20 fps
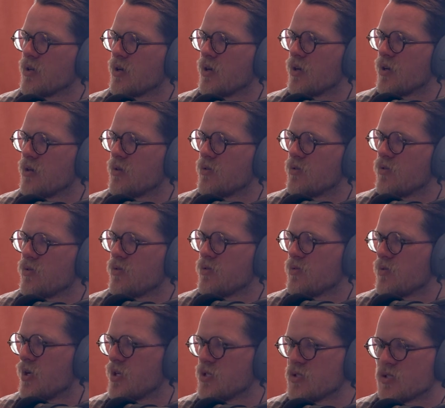
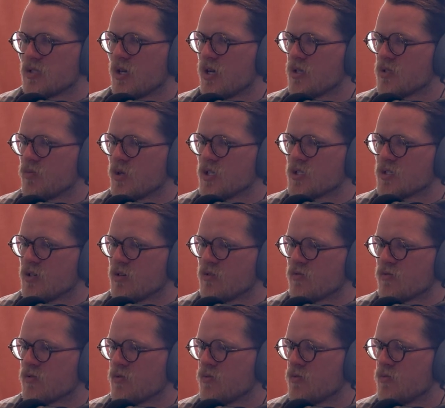I just thought to
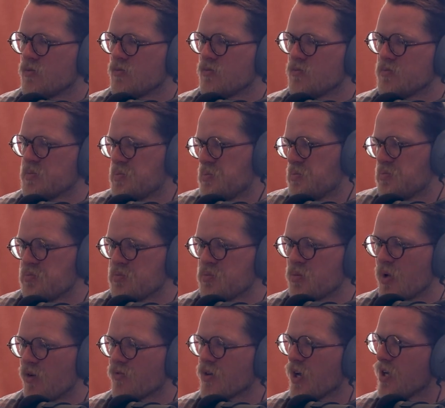myself,
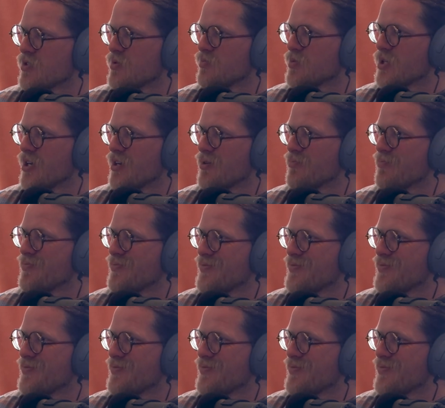I've got some time.